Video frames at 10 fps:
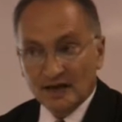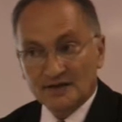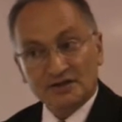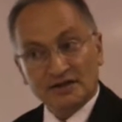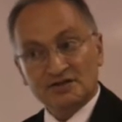
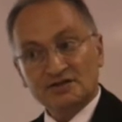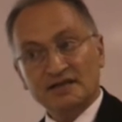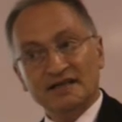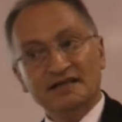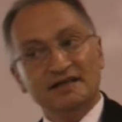And you can
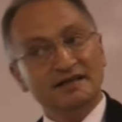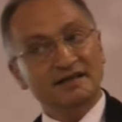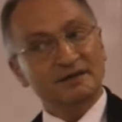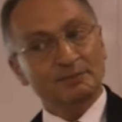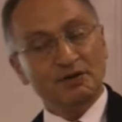see
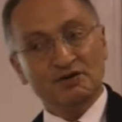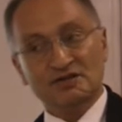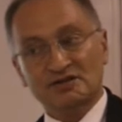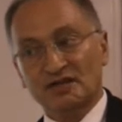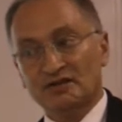the
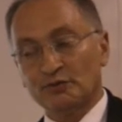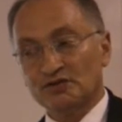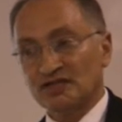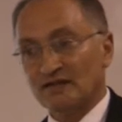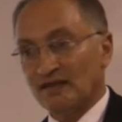person's going to
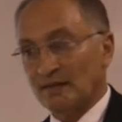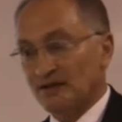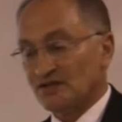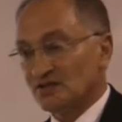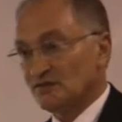receive that
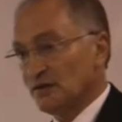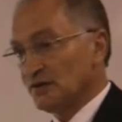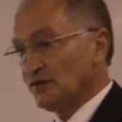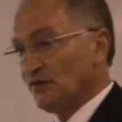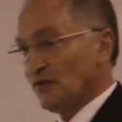message
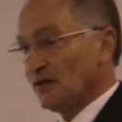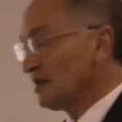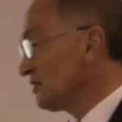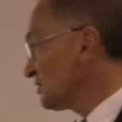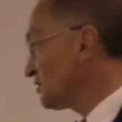very
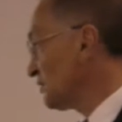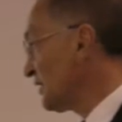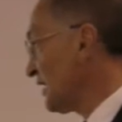differently in the two